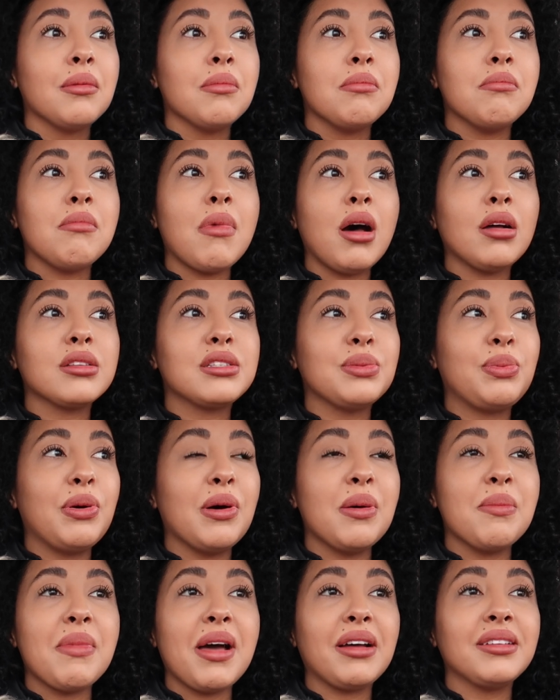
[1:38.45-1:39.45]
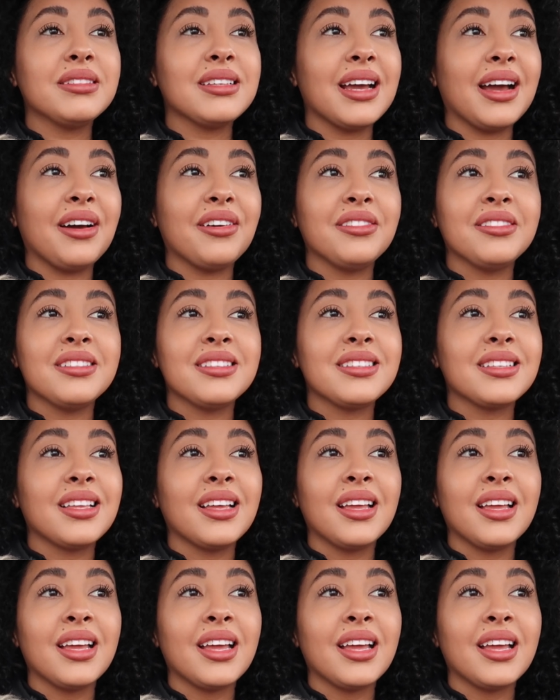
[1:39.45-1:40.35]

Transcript: multiple meltdowns,